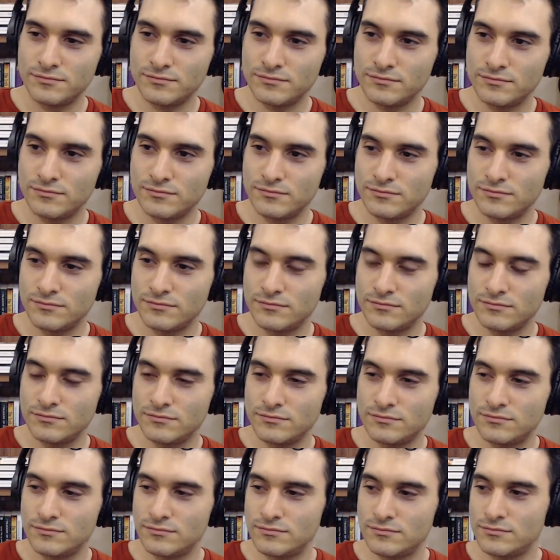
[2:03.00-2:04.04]

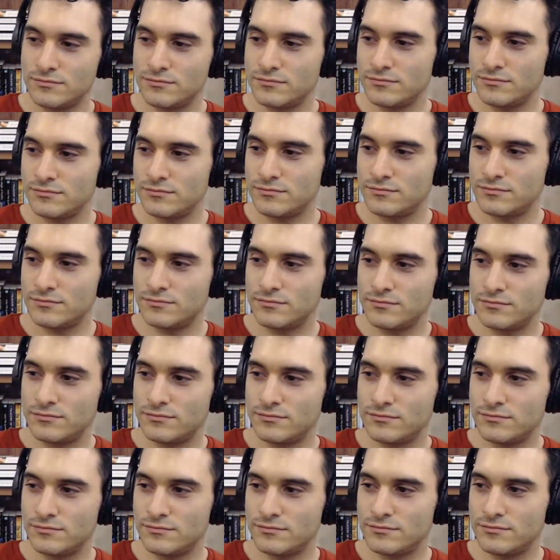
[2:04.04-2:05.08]

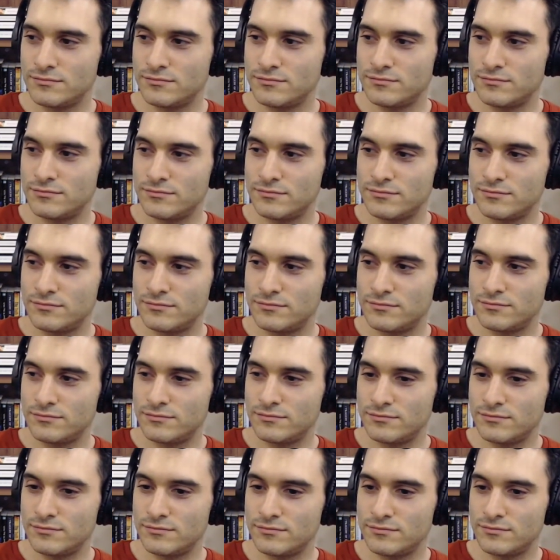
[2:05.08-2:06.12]

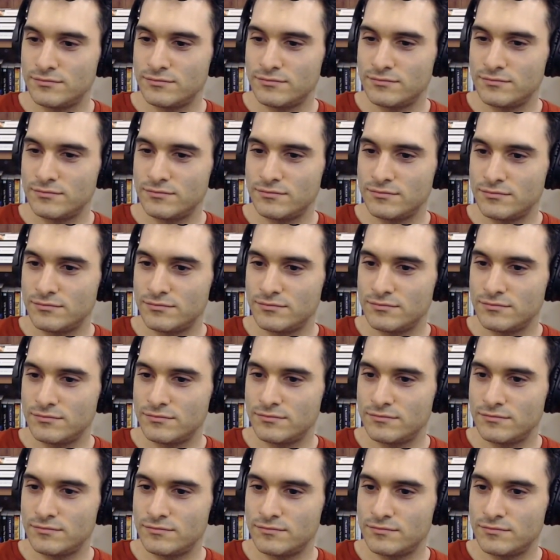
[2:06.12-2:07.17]

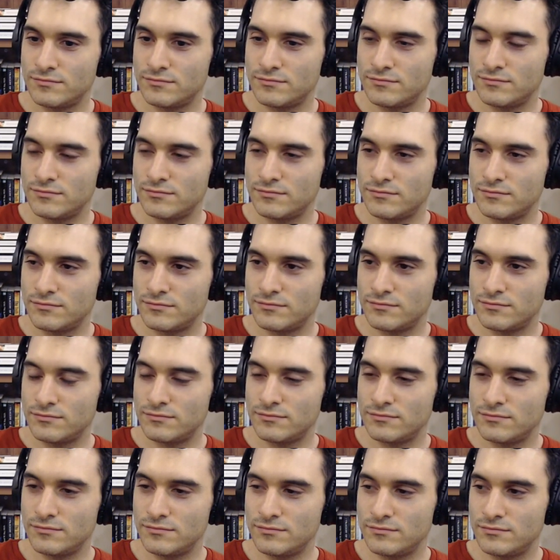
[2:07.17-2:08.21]

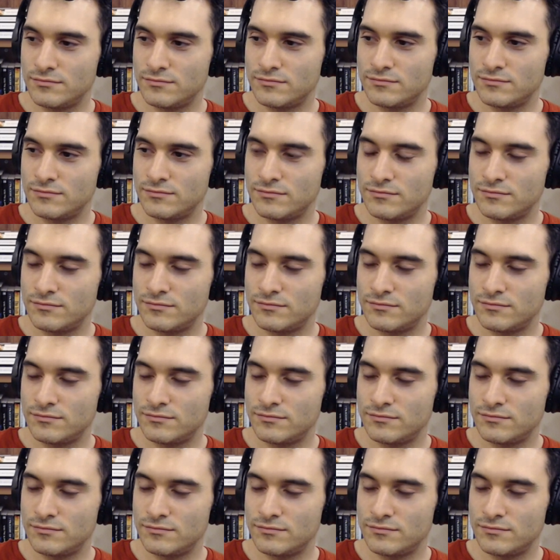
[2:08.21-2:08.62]
(silent)